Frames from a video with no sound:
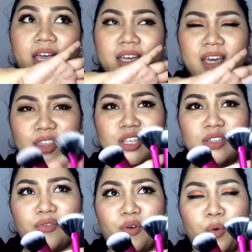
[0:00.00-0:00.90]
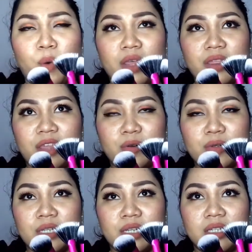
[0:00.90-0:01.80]
I got this for
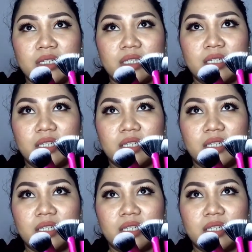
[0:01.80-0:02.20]
1,115